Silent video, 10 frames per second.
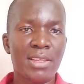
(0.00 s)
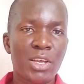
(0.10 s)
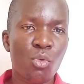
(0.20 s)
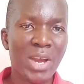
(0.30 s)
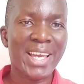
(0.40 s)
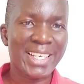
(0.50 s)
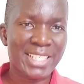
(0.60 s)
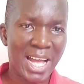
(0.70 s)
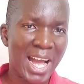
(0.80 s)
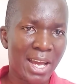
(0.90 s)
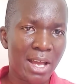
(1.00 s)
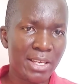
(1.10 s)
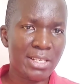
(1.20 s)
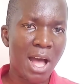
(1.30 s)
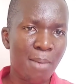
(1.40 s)
the way
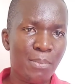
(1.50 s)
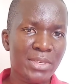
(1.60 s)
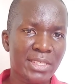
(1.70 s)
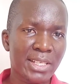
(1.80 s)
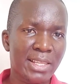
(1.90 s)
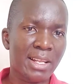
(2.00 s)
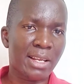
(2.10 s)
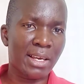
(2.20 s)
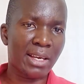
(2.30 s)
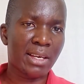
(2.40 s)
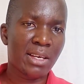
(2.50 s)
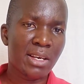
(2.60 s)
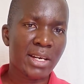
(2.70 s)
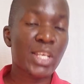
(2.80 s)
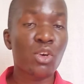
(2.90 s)
it happens in the
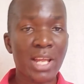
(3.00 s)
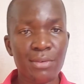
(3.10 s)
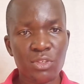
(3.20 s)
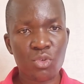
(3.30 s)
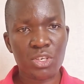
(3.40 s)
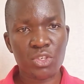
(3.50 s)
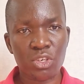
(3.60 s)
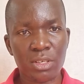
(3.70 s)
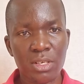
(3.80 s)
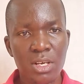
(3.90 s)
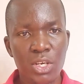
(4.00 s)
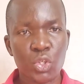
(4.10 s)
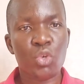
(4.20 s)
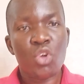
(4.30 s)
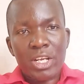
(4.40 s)
real life situation.
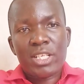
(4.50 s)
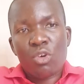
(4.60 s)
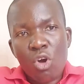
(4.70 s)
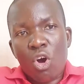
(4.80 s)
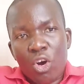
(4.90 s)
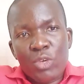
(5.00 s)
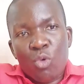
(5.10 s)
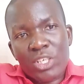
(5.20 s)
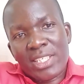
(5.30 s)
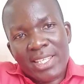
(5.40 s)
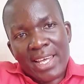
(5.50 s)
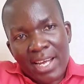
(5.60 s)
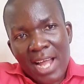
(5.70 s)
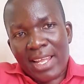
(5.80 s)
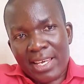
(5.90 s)
So you don't go on washing the
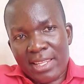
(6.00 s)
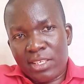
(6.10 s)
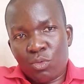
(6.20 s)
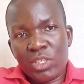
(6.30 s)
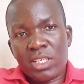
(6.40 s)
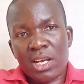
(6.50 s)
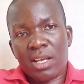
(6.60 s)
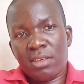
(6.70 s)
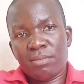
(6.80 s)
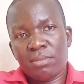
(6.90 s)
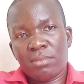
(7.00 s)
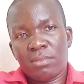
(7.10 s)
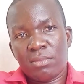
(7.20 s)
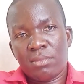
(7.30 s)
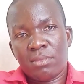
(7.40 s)
car like this. Which car?
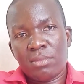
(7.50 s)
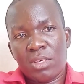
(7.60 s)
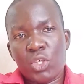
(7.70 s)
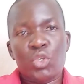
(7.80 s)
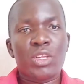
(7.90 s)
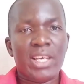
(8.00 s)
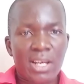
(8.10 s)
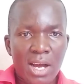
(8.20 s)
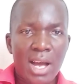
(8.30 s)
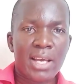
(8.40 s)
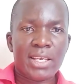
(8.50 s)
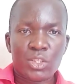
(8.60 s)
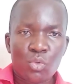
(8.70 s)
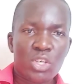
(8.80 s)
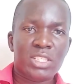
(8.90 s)
So the car
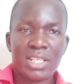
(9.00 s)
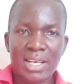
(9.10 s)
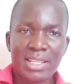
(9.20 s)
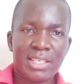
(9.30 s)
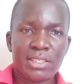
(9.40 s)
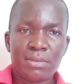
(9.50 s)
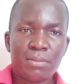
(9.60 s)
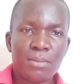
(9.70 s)
is washed like this.